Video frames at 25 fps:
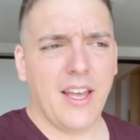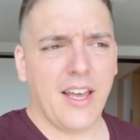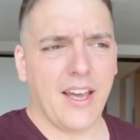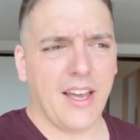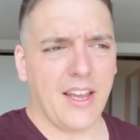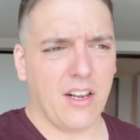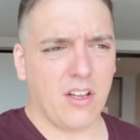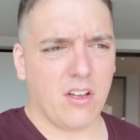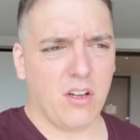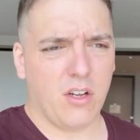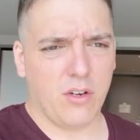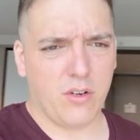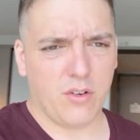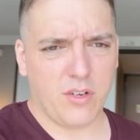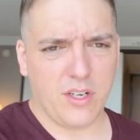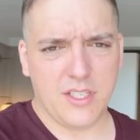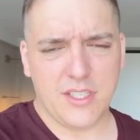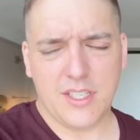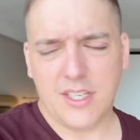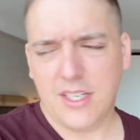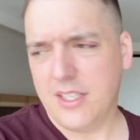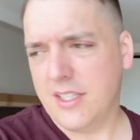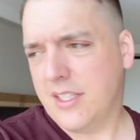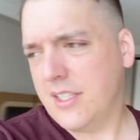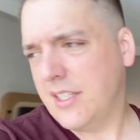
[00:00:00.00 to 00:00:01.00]
I gotta call
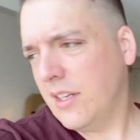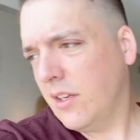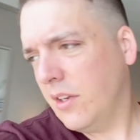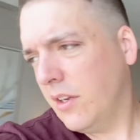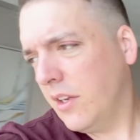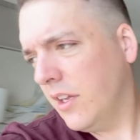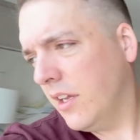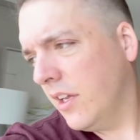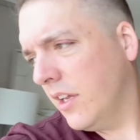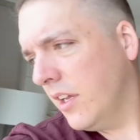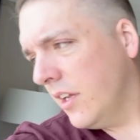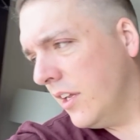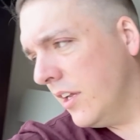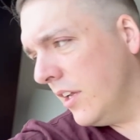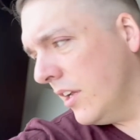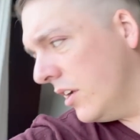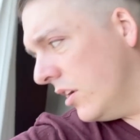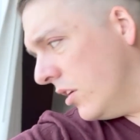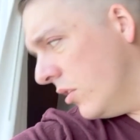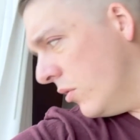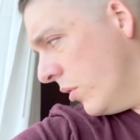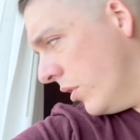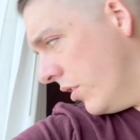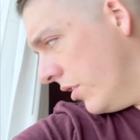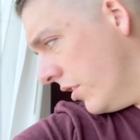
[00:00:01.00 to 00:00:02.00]
Kristen and see
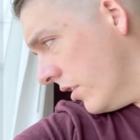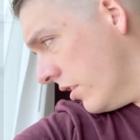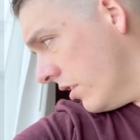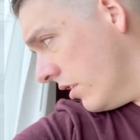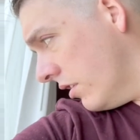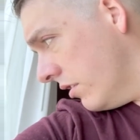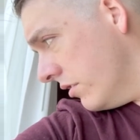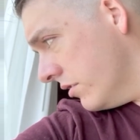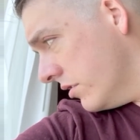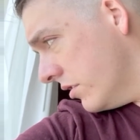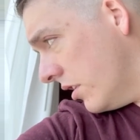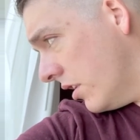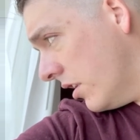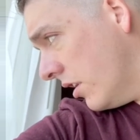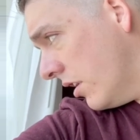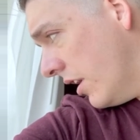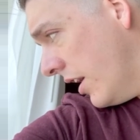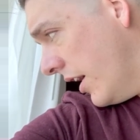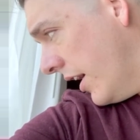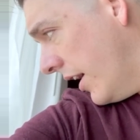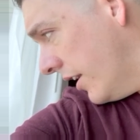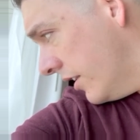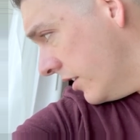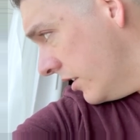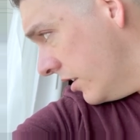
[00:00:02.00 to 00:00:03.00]
where the girls are
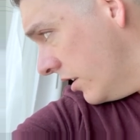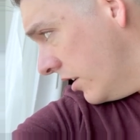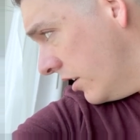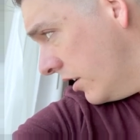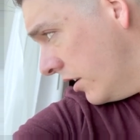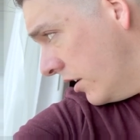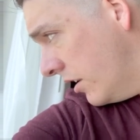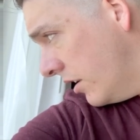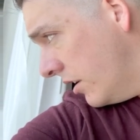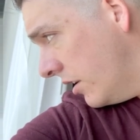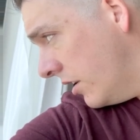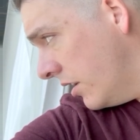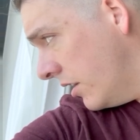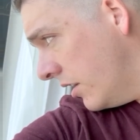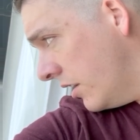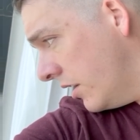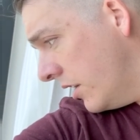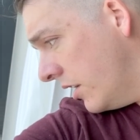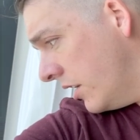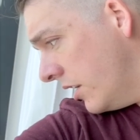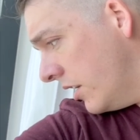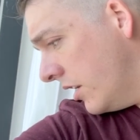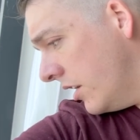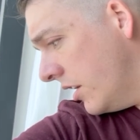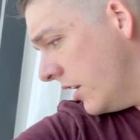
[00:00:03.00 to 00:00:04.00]
at
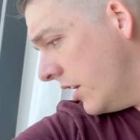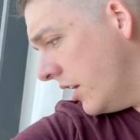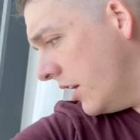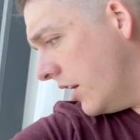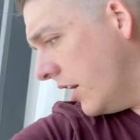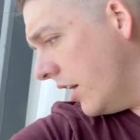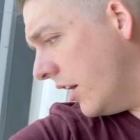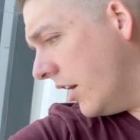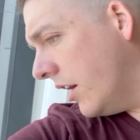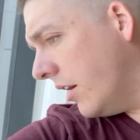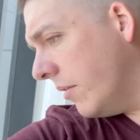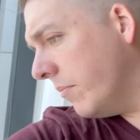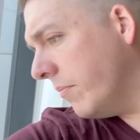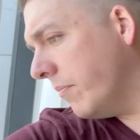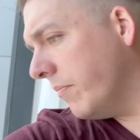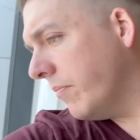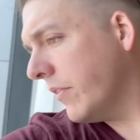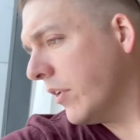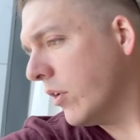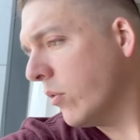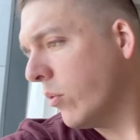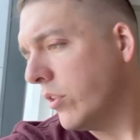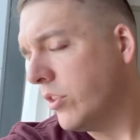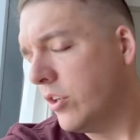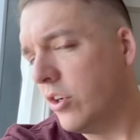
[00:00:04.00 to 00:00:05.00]
um,
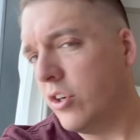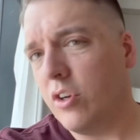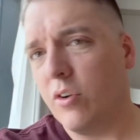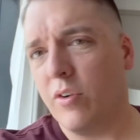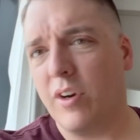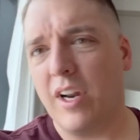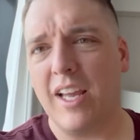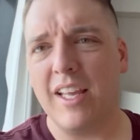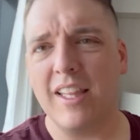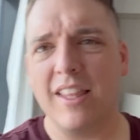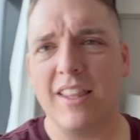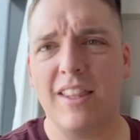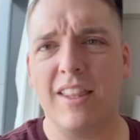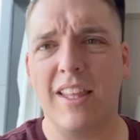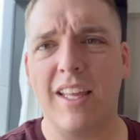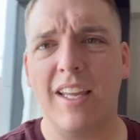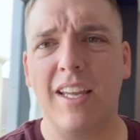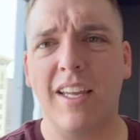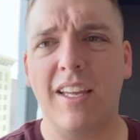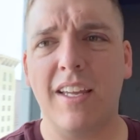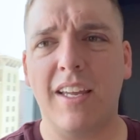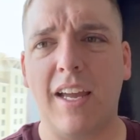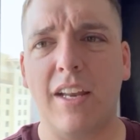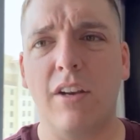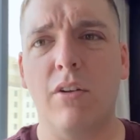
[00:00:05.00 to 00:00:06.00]
or what they're doing. I
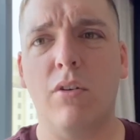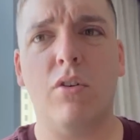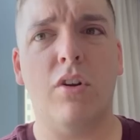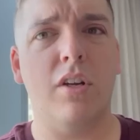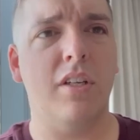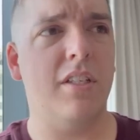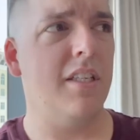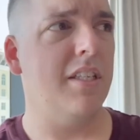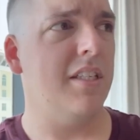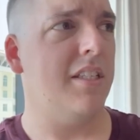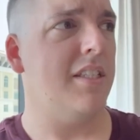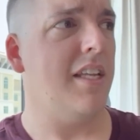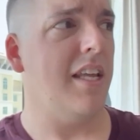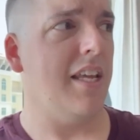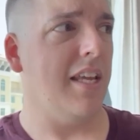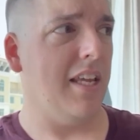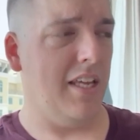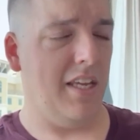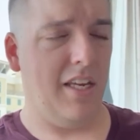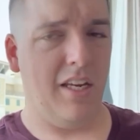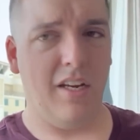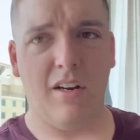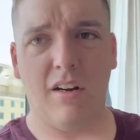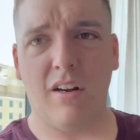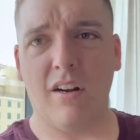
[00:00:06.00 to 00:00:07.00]
think, I know Kristen's staying
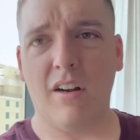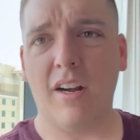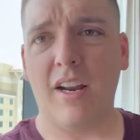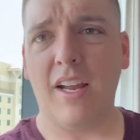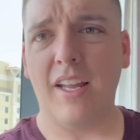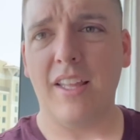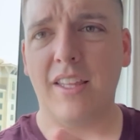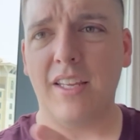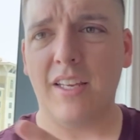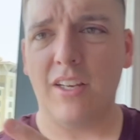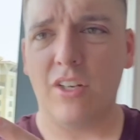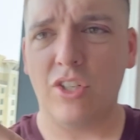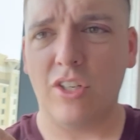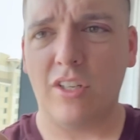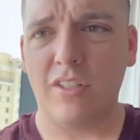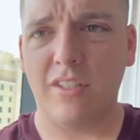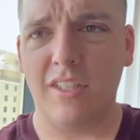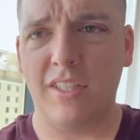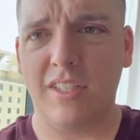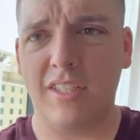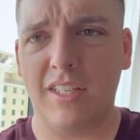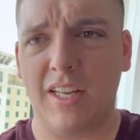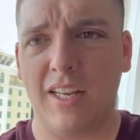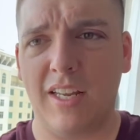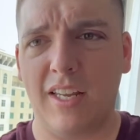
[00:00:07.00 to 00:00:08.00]
here. I think Chelsea's
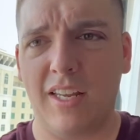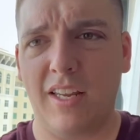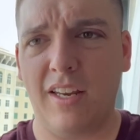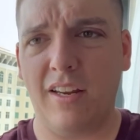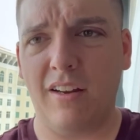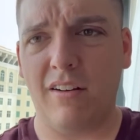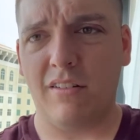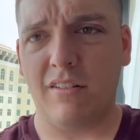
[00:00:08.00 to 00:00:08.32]
staying here